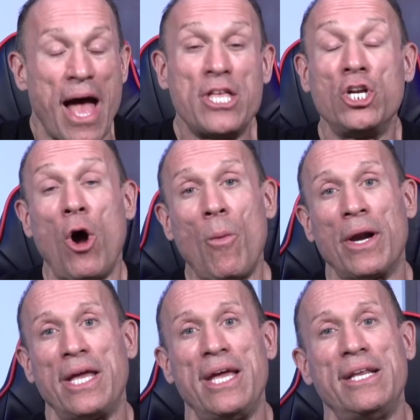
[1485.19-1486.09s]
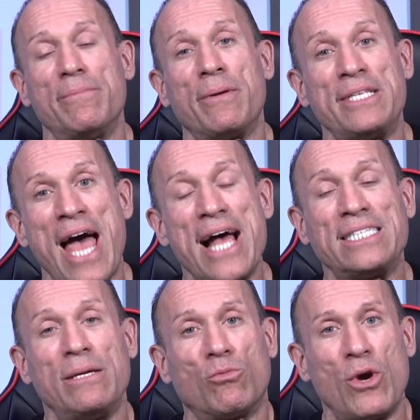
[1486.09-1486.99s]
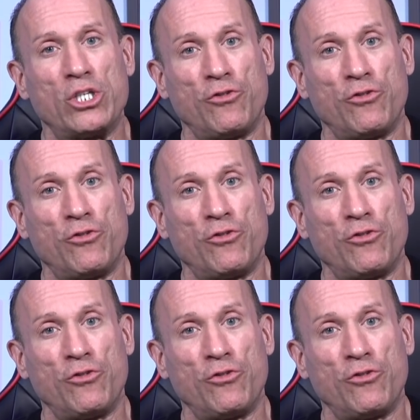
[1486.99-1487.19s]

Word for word: and you don't want to eat potassium-rich